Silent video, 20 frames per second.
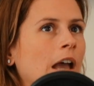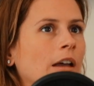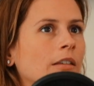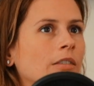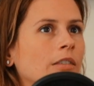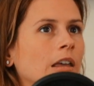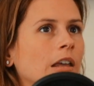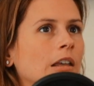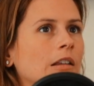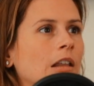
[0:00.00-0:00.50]
I
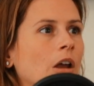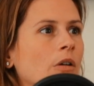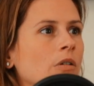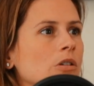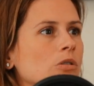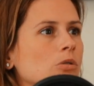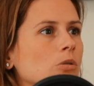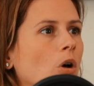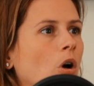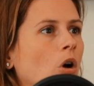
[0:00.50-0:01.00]
think there
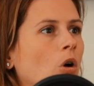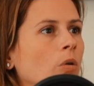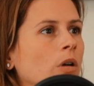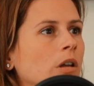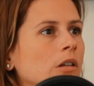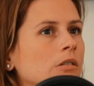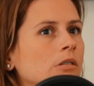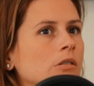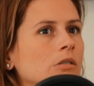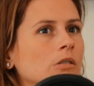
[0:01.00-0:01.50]
is
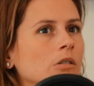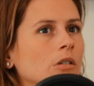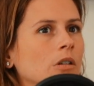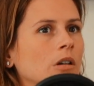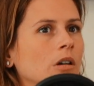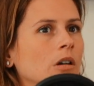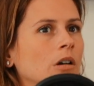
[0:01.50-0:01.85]
always